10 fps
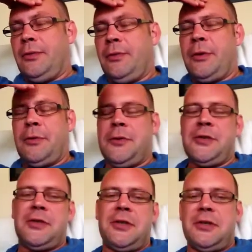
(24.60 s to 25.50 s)
What I
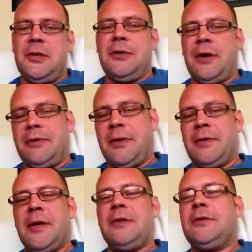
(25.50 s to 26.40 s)
wanted to do,
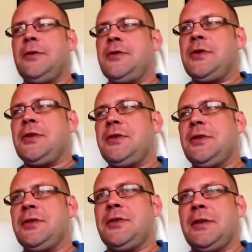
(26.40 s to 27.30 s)
I've kind of launched into
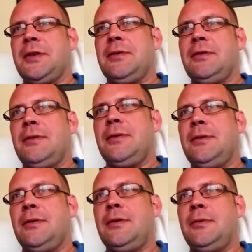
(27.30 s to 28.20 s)
this thing
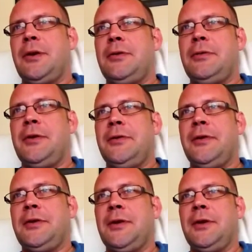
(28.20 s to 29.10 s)
without really
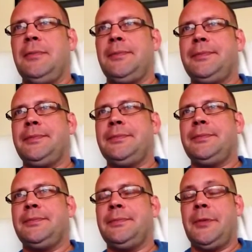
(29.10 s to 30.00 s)
thinking.
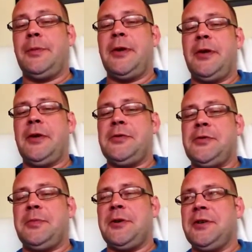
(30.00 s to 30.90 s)
I bet that will
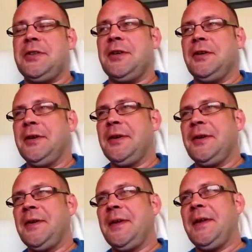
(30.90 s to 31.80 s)
surprise you.
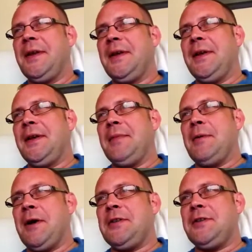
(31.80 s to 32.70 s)

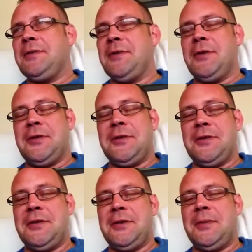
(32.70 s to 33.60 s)
Much, not
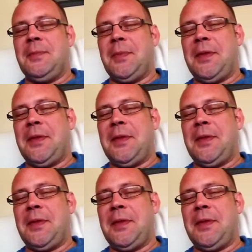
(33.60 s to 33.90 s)
at all.